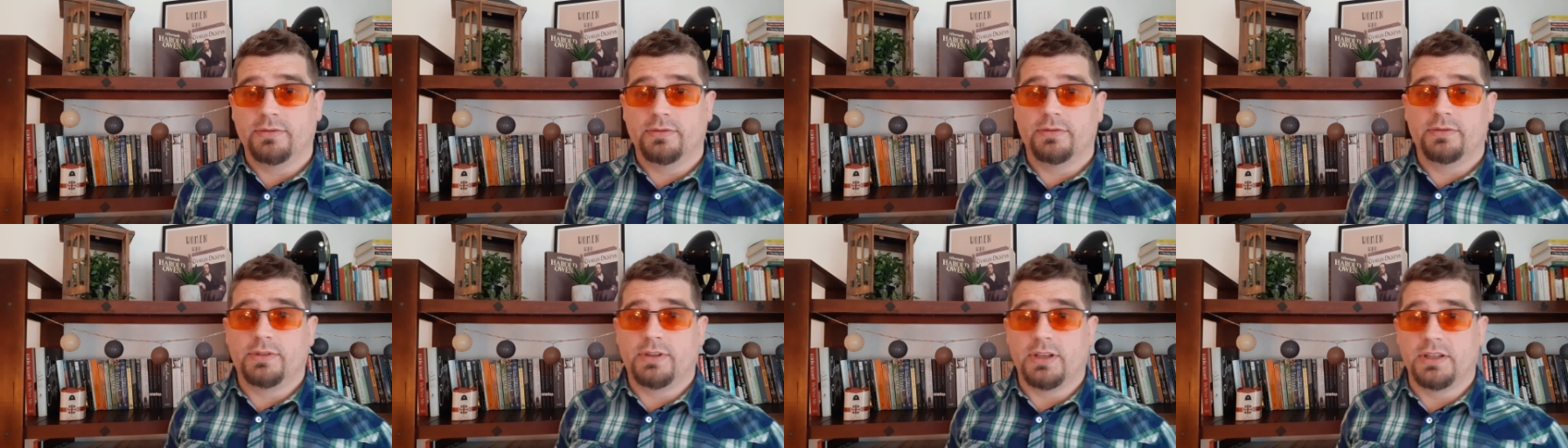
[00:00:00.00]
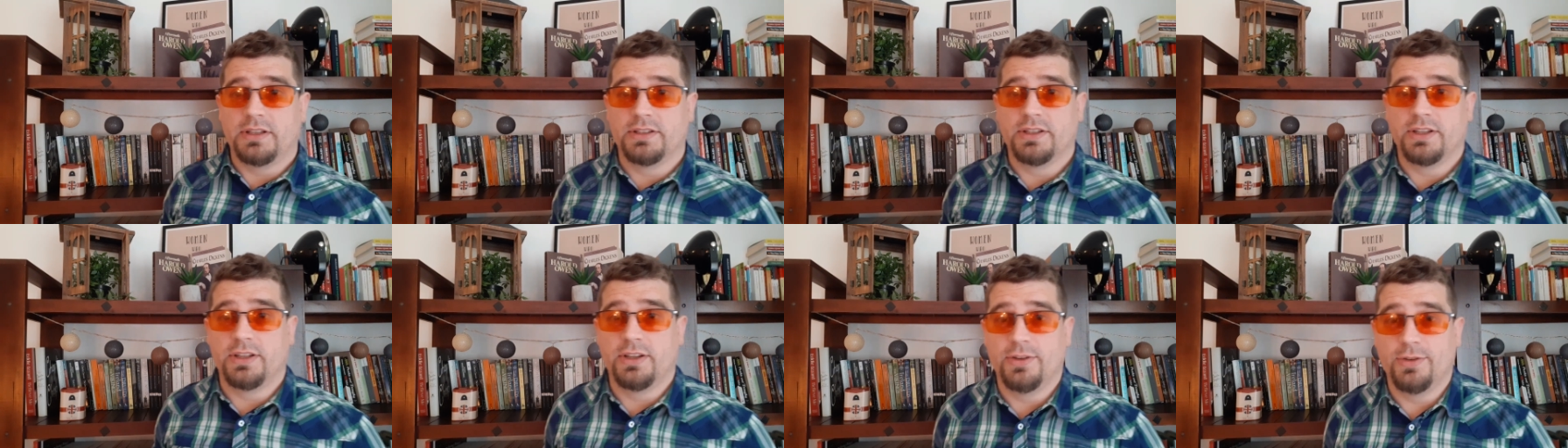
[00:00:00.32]
tend
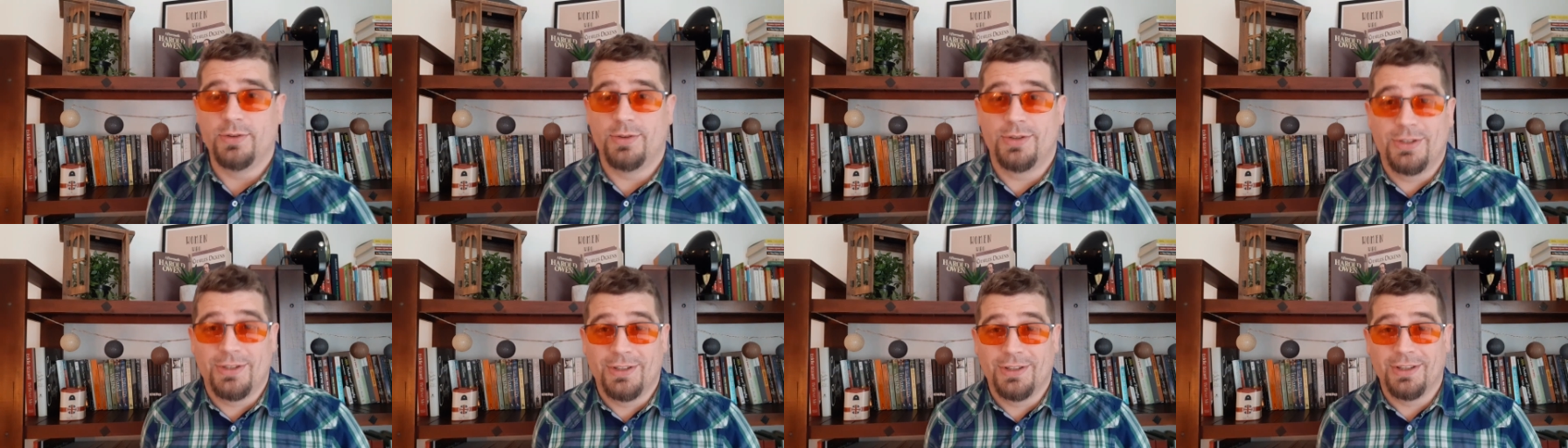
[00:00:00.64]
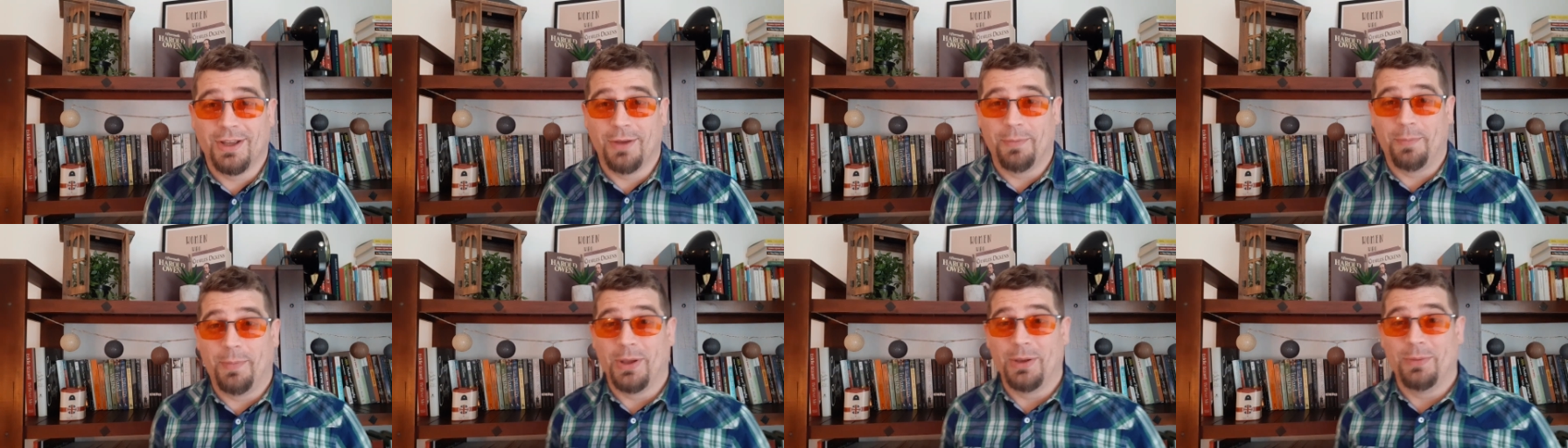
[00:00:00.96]
to use a
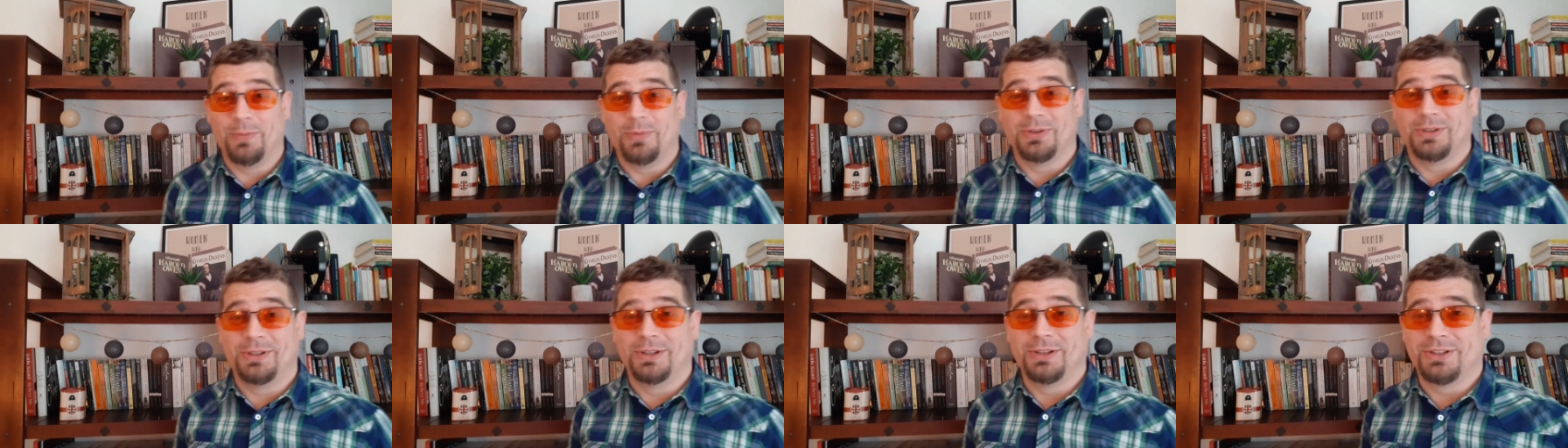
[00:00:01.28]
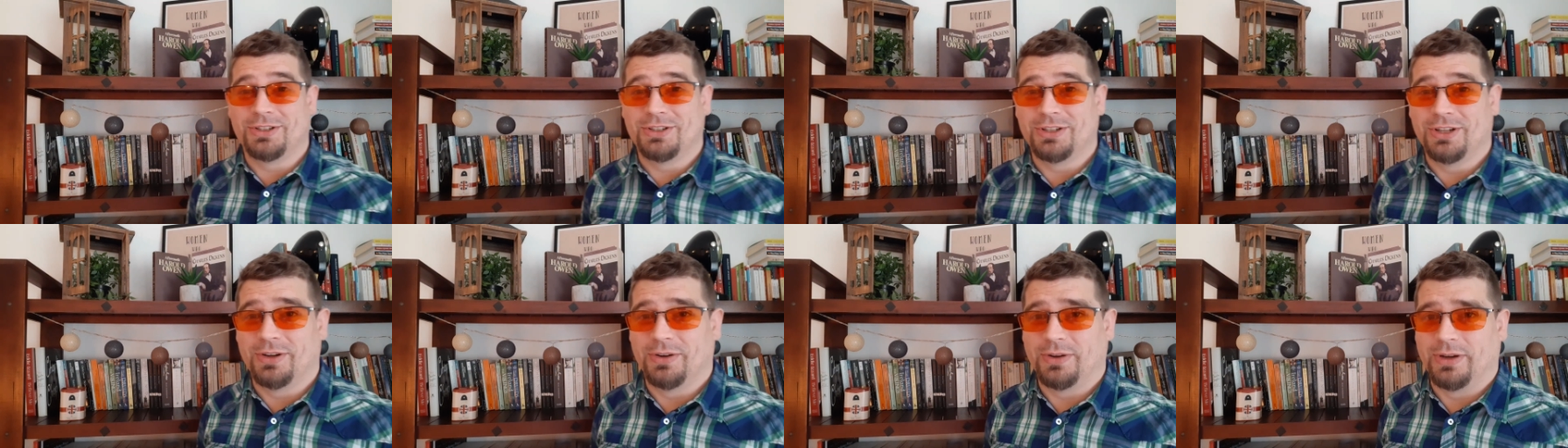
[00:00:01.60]
paper
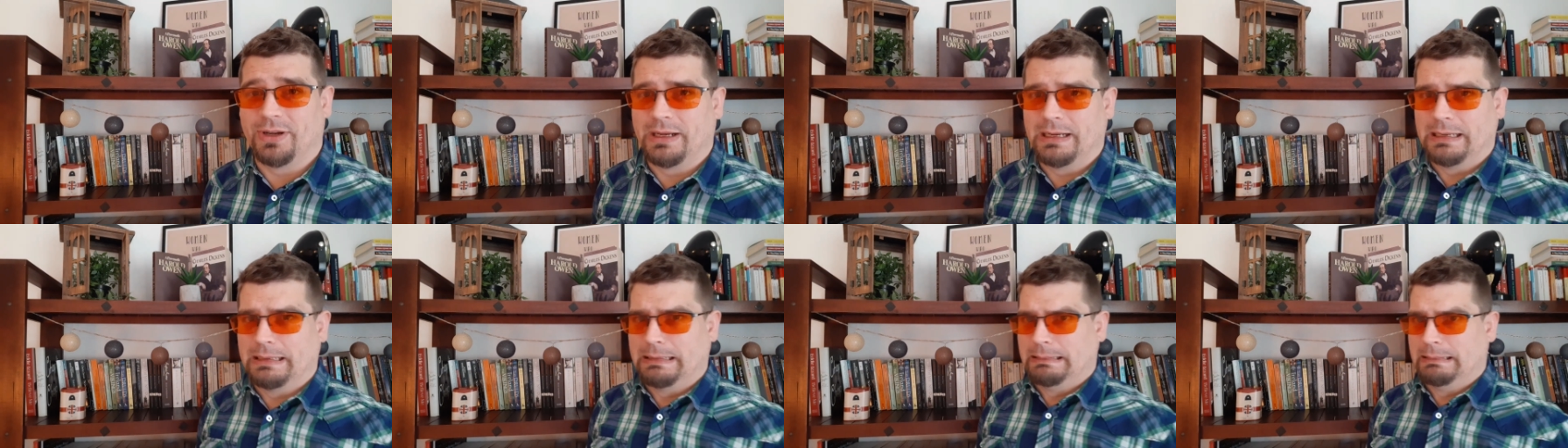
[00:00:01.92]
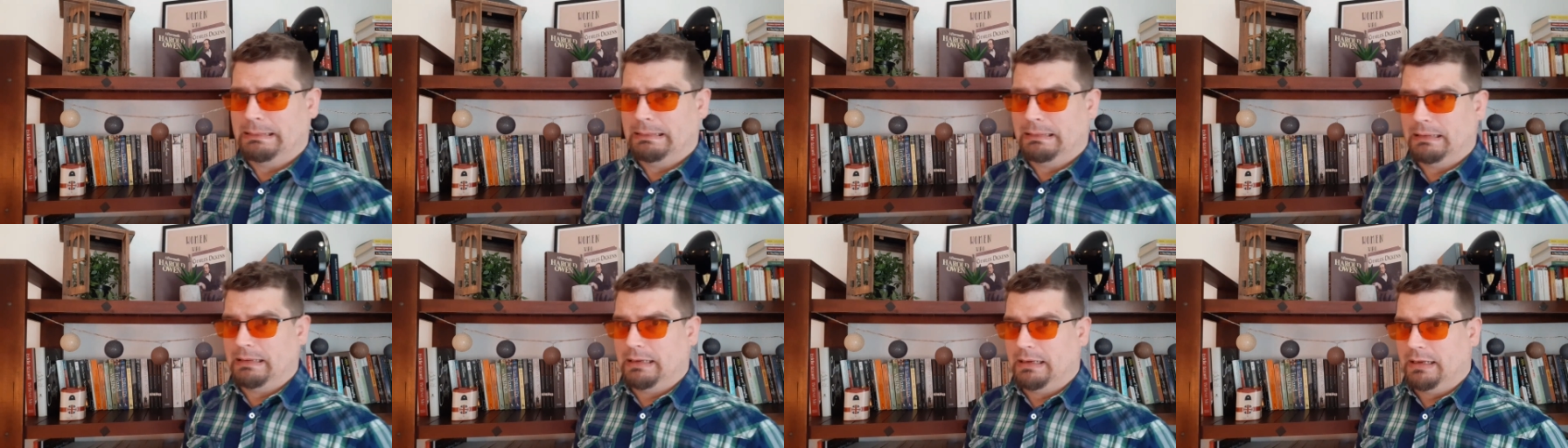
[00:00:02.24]
dictionary
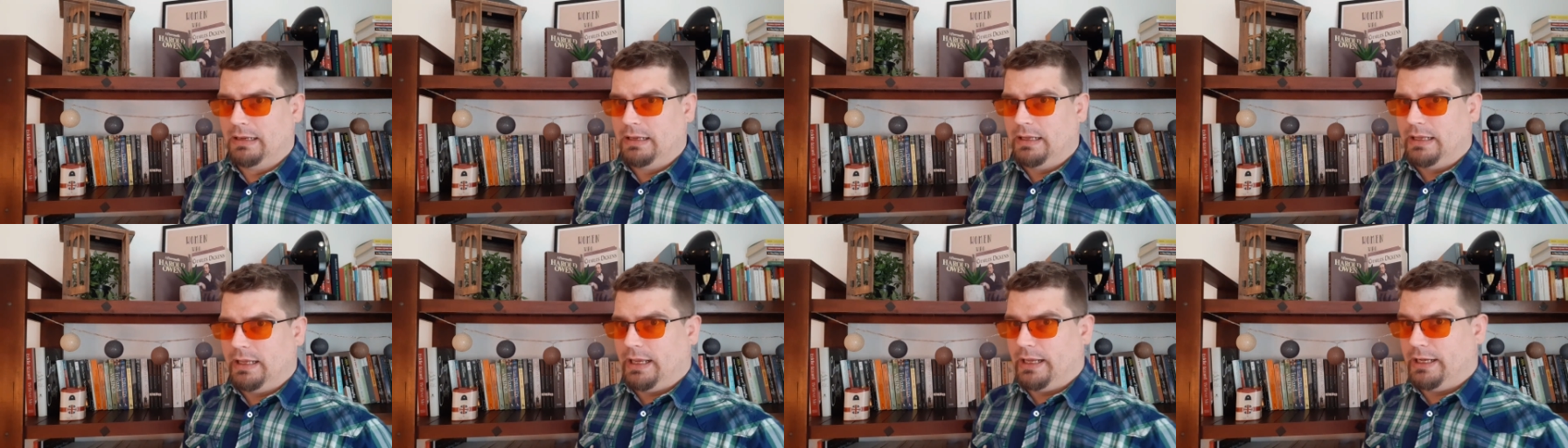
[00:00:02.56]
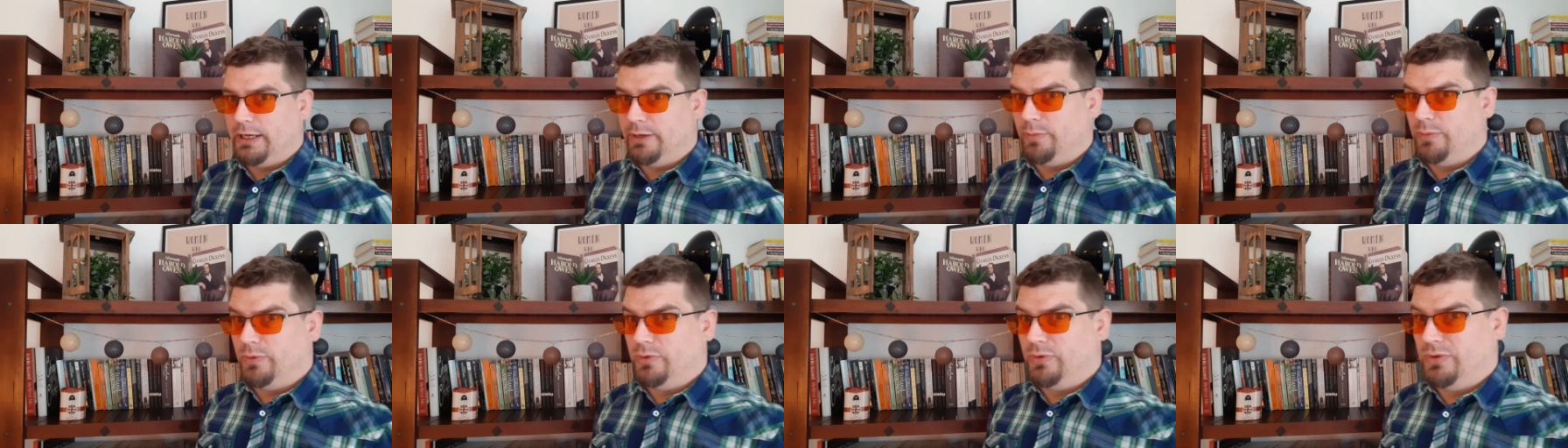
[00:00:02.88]

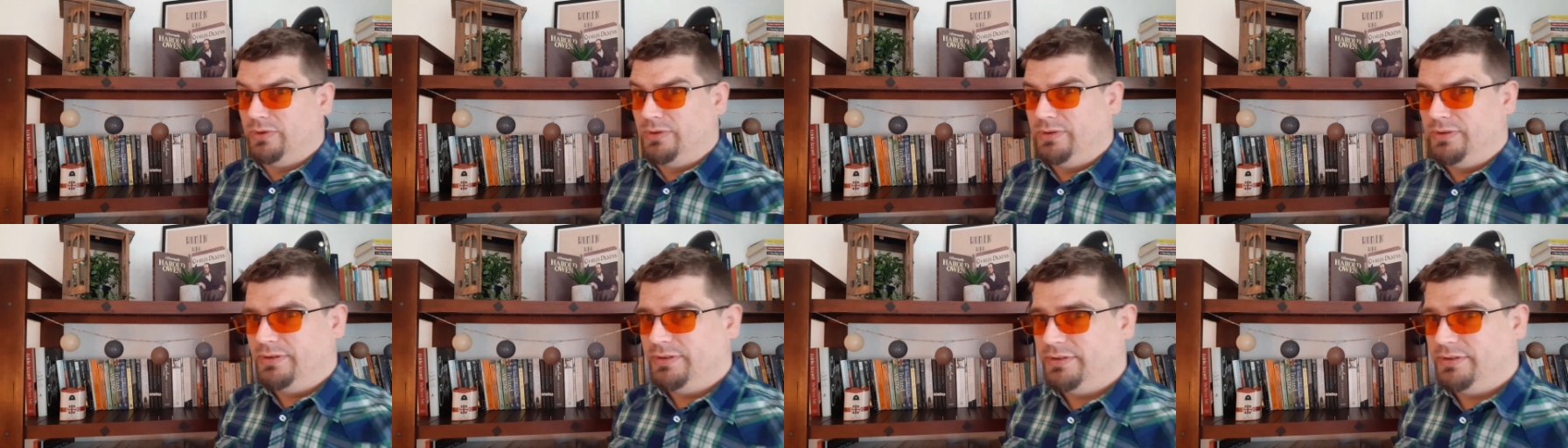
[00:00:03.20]
anymore.